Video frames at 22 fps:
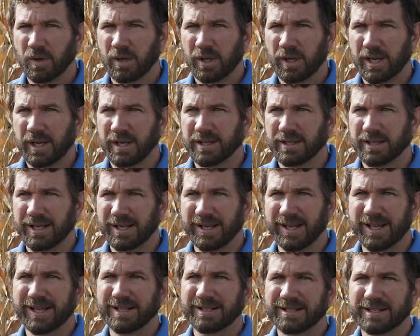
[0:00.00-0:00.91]
And
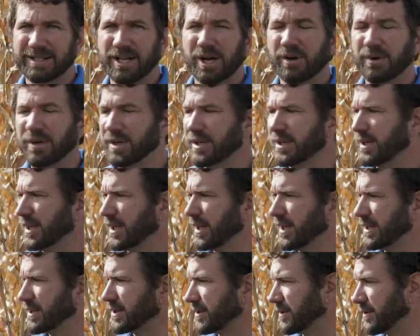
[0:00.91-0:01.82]
that scouting
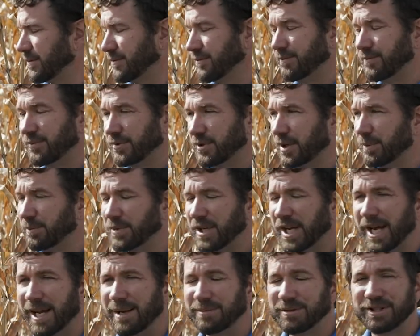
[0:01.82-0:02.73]
is,
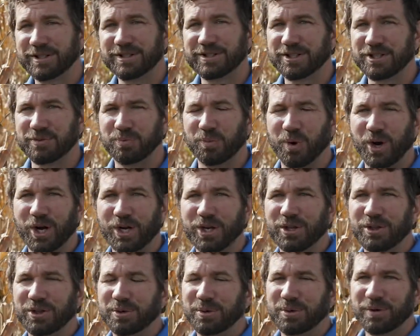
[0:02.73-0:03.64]
sometimes it's just
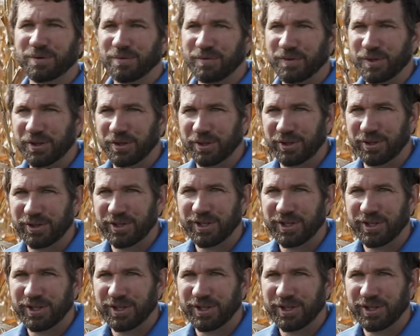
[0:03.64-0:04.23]
walking through a field